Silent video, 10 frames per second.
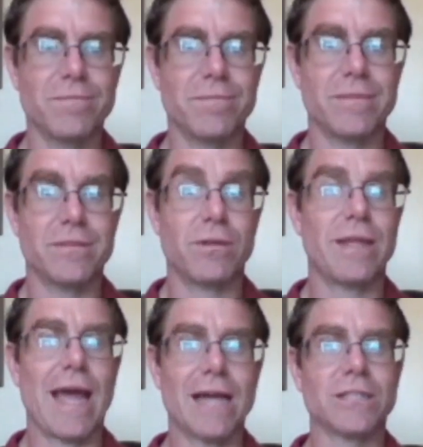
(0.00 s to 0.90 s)
So they
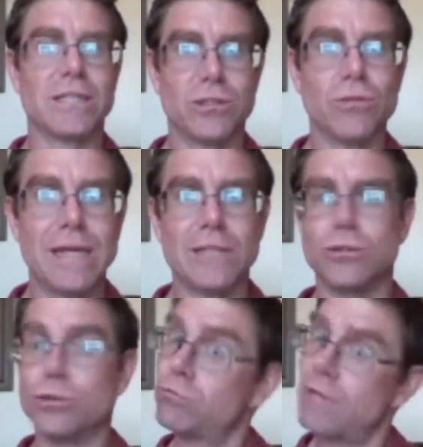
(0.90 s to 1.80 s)
actually do need you
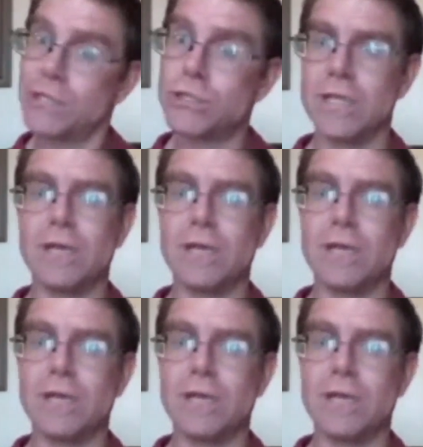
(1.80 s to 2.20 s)
to touch them